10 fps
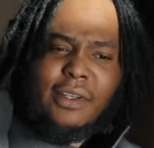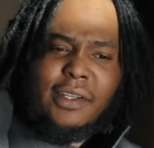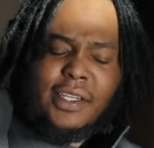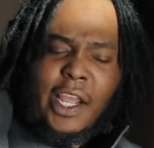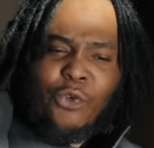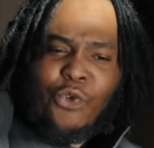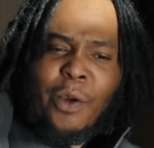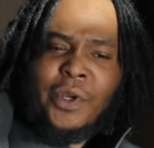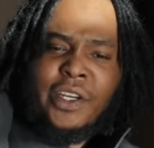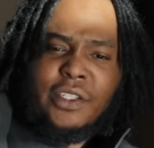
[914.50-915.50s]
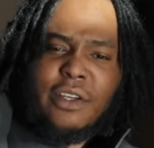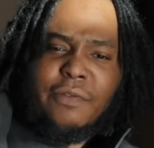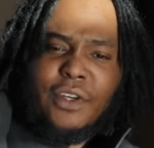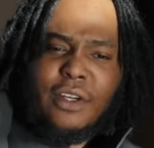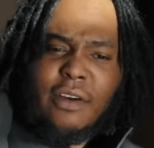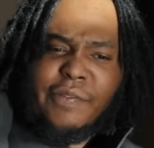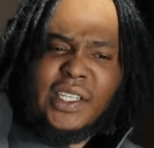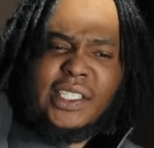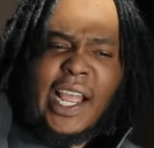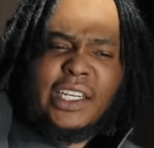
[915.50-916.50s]
it's like remnants of a, of a
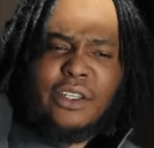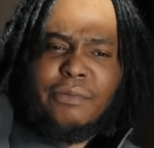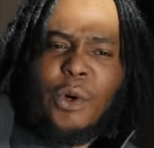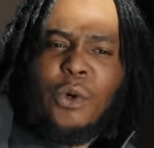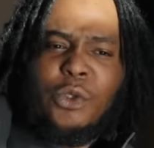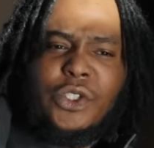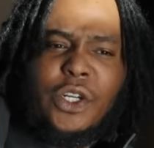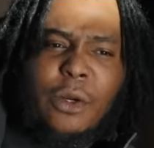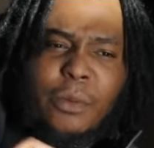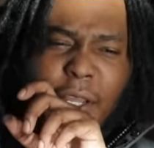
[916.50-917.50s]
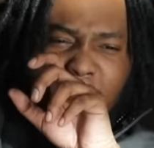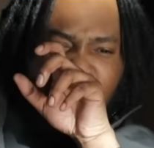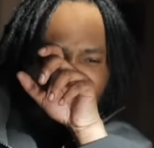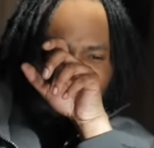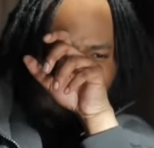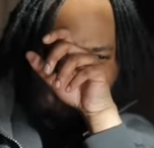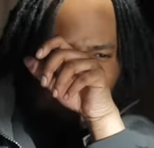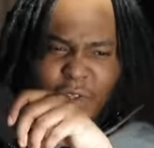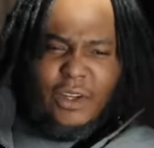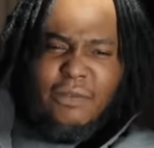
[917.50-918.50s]
saxophone or something like. Mm
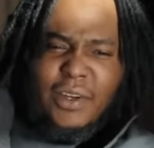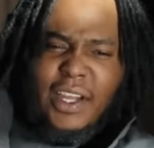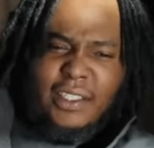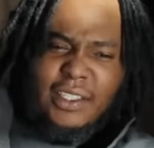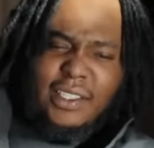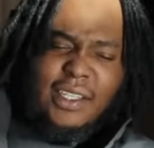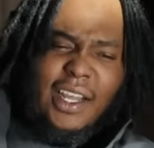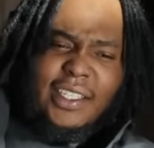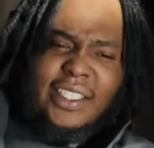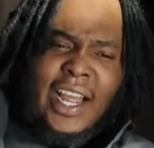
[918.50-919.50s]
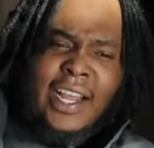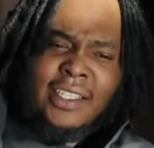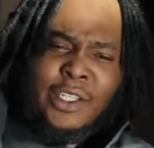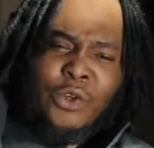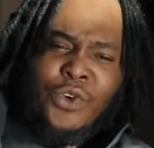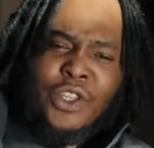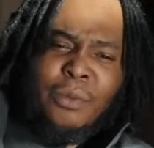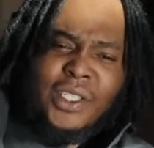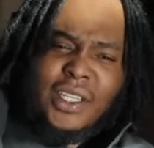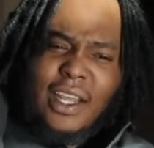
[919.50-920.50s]
of like just like jazz. Like the
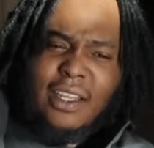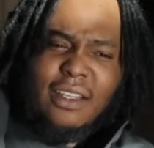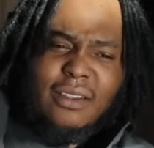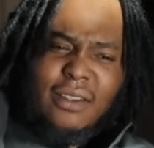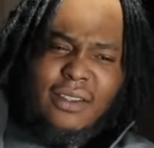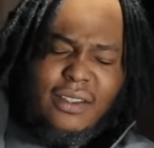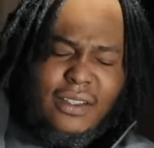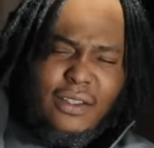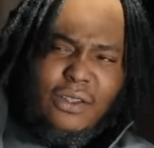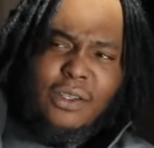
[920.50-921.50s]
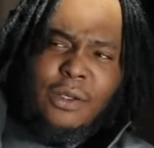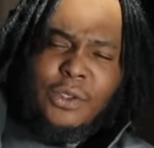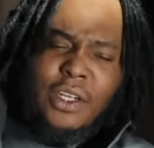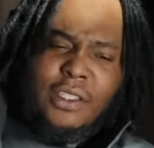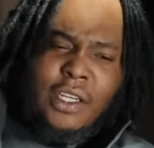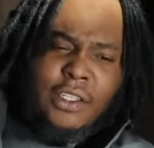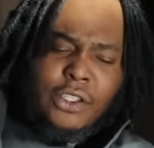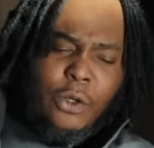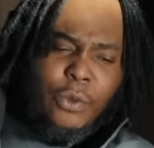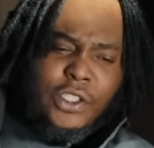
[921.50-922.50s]
rhythm is like, you get what I'm trying to say.
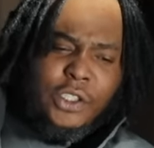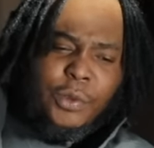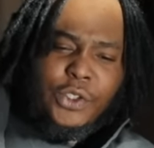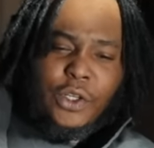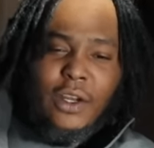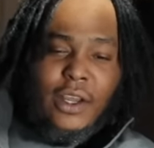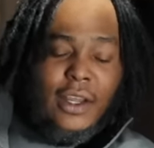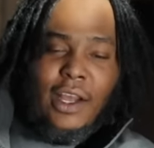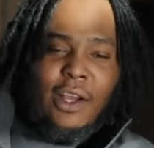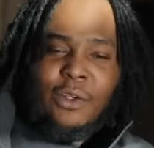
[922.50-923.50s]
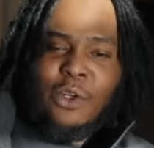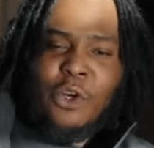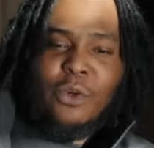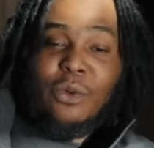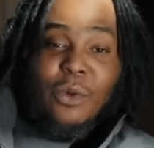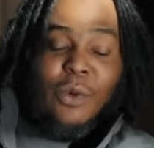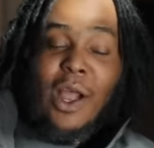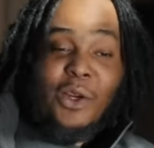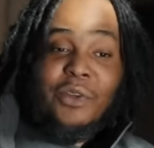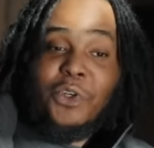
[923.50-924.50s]
So we just been trying. I don't know.
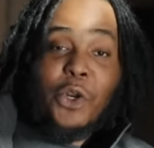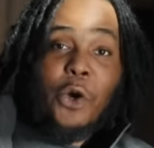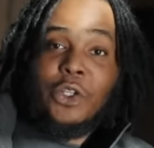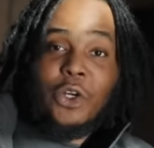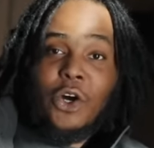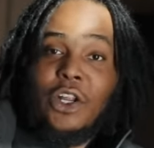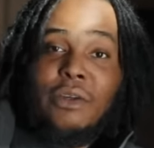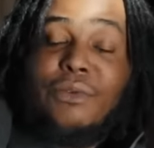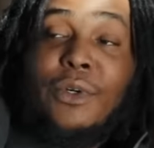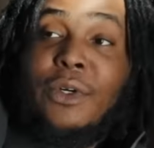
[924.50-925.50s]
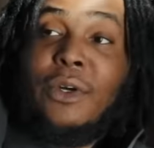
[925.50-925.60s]
I don't even know what to call it for real